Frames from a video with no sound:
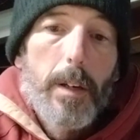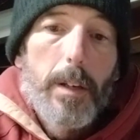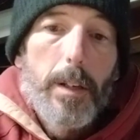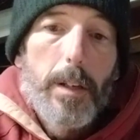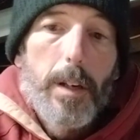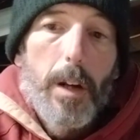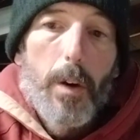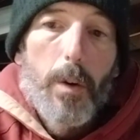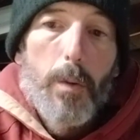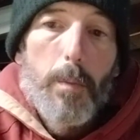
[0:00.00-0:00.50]

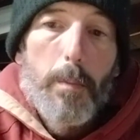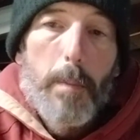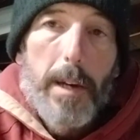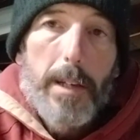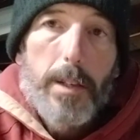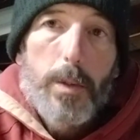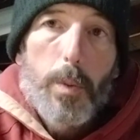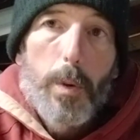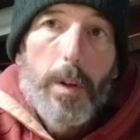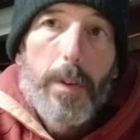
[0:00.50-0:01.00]
you know,
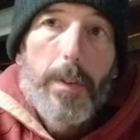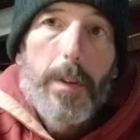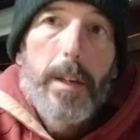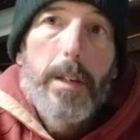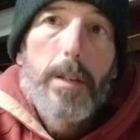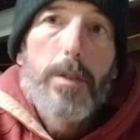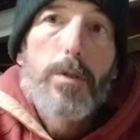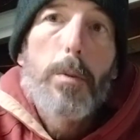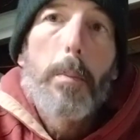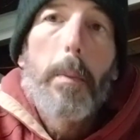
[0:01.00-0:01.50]
mess with
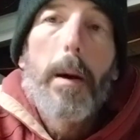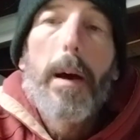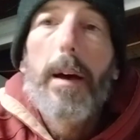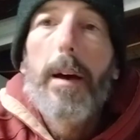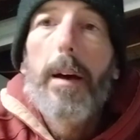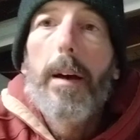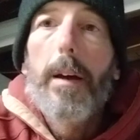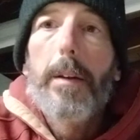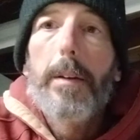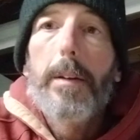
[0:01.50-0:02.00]
is your
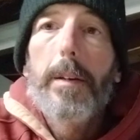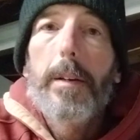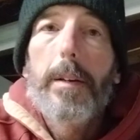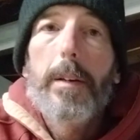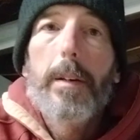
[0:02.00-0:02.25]
mind.